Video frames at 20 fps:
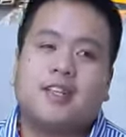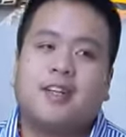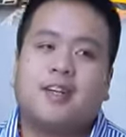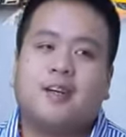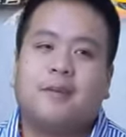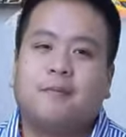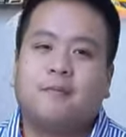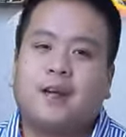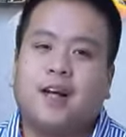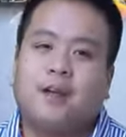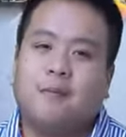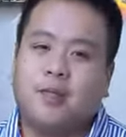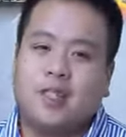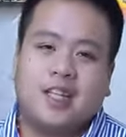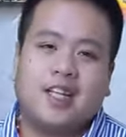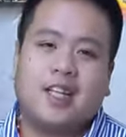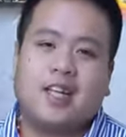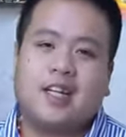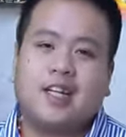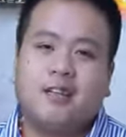I
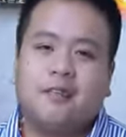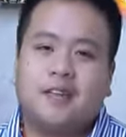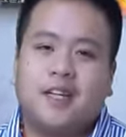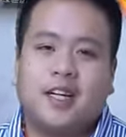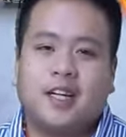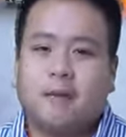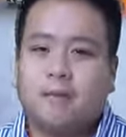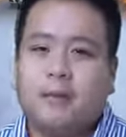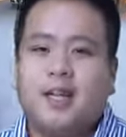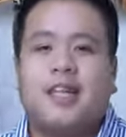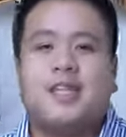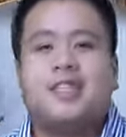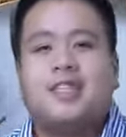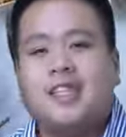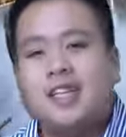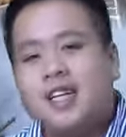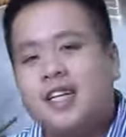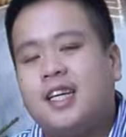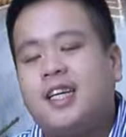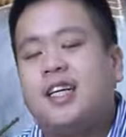really like living in a big
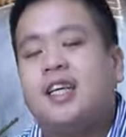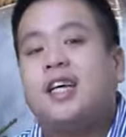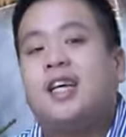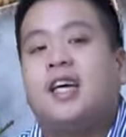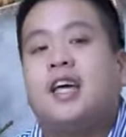city.